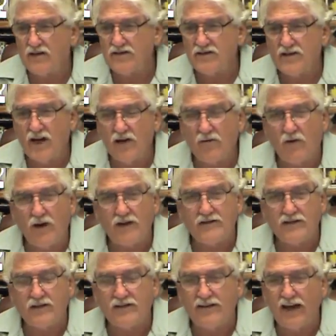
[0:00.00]
steroids
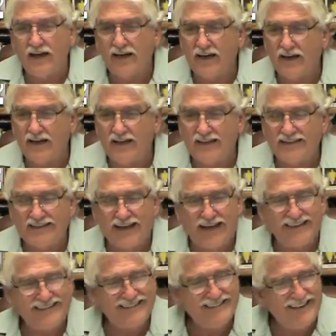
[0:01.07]
they're taking, and it's
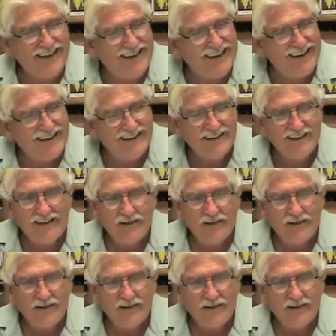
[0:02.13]
like, no,